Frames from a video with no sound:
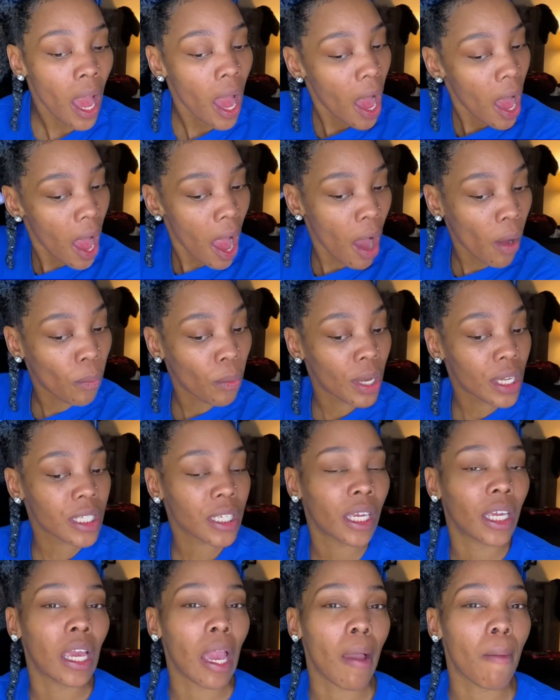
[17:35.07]
I
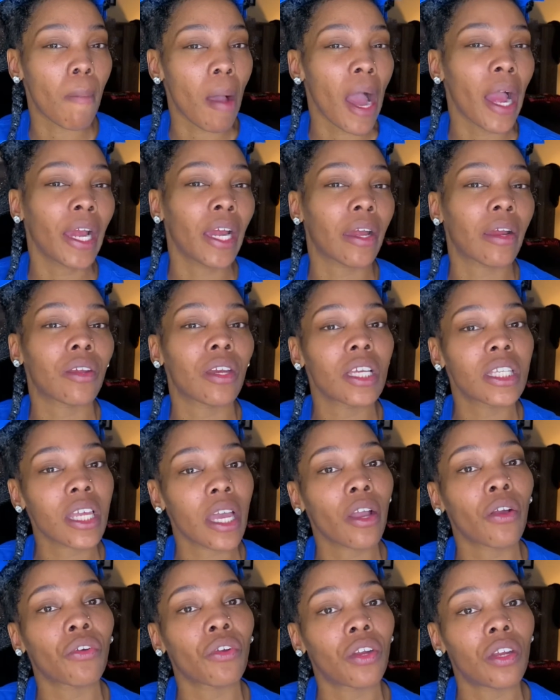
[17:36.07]
wasn't getting my hair
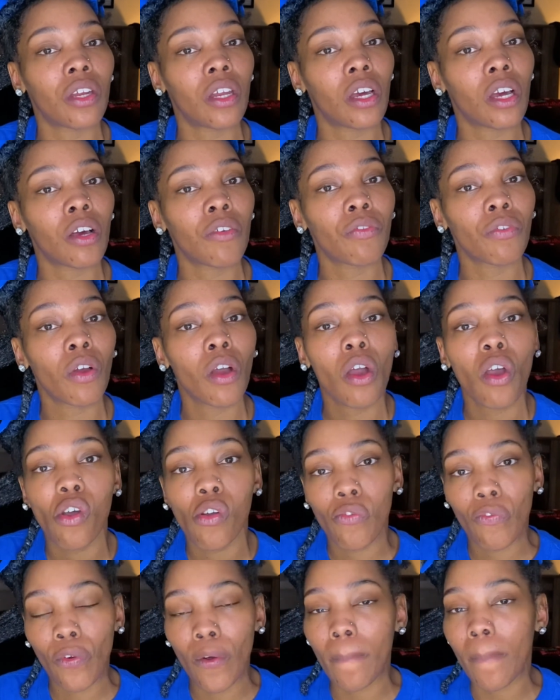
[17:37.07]
detangled enough
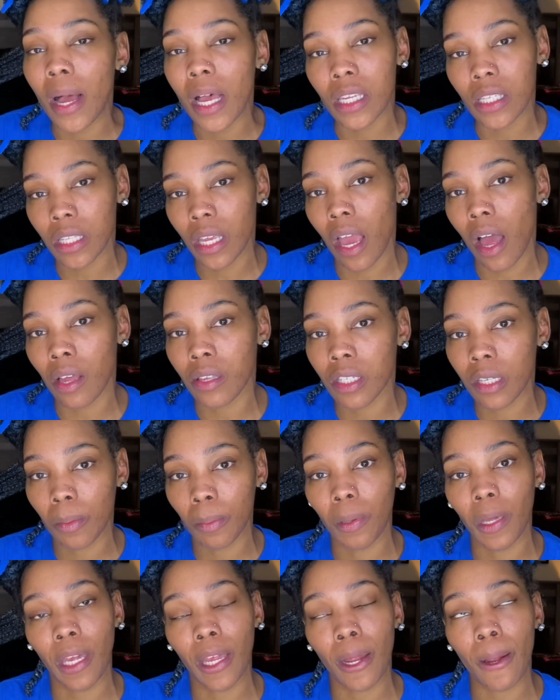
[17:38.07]
for my style to
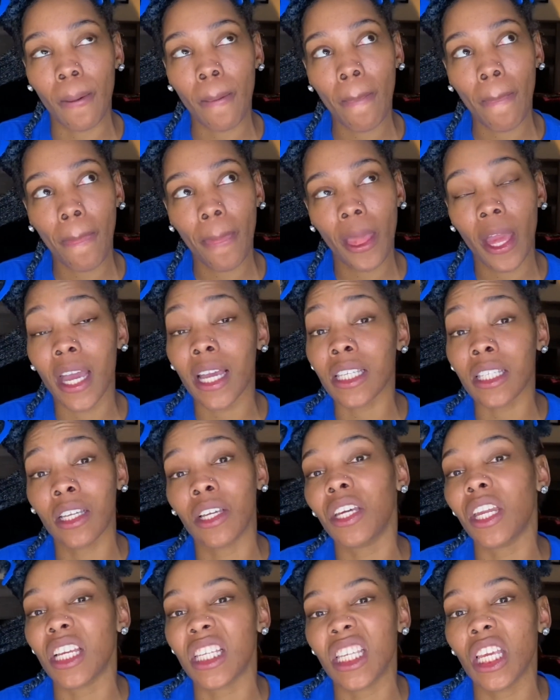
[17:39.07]
be as
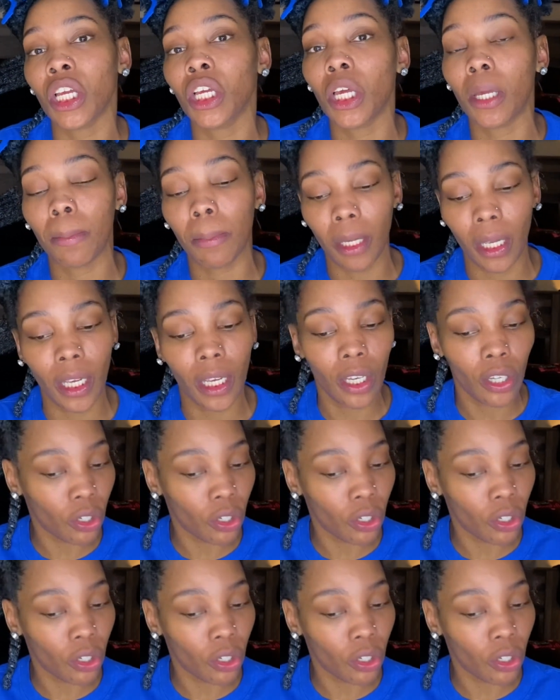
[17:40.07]
good as it could be.